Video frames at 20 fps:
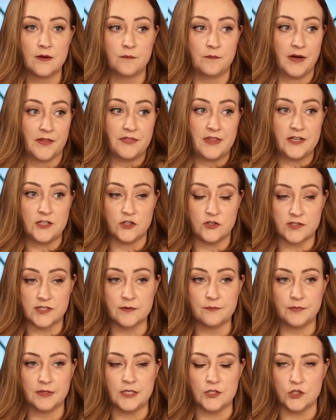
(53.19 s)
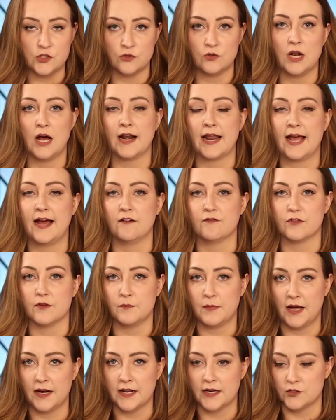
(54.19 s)
but they simply do not have the
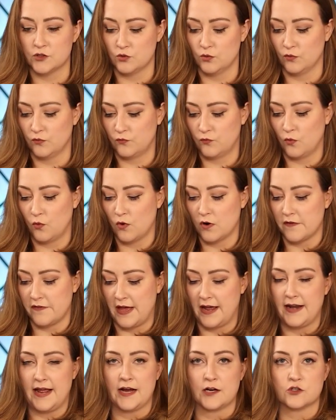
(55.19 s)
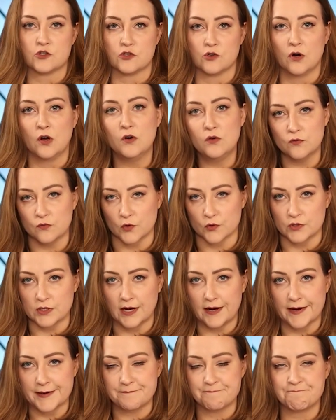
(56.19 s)
money to afford that extra
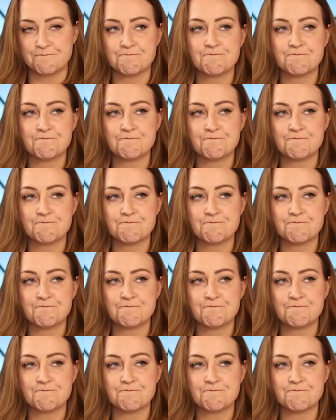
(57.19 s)
overtime.